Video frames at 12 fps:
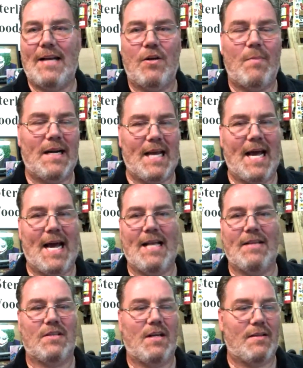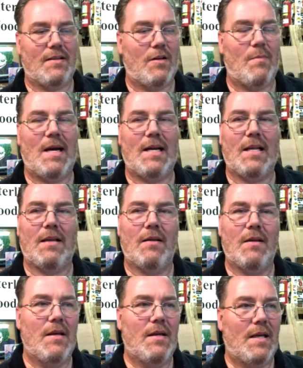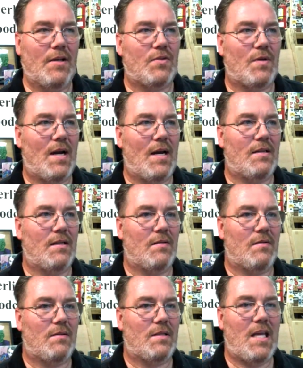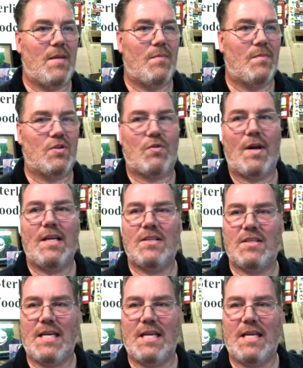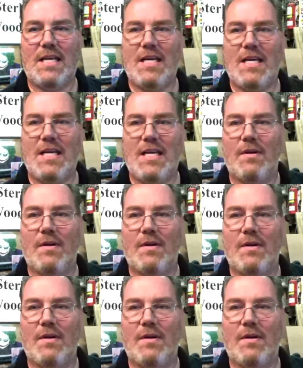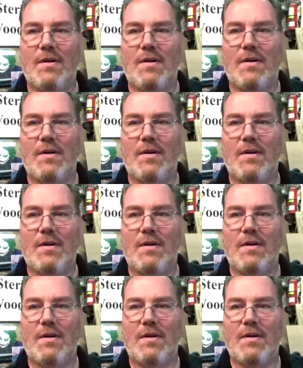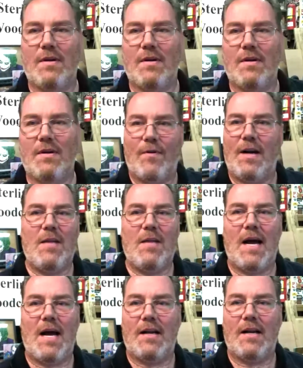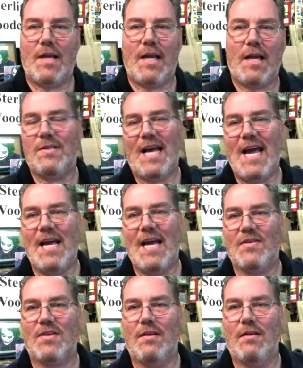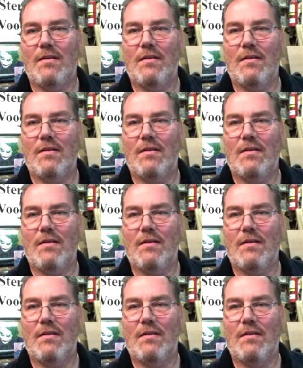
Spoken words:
Nobody hides nothing. Nobody is trying to keep trade secrets, or it's all out there for anybody. All you got to do is ask.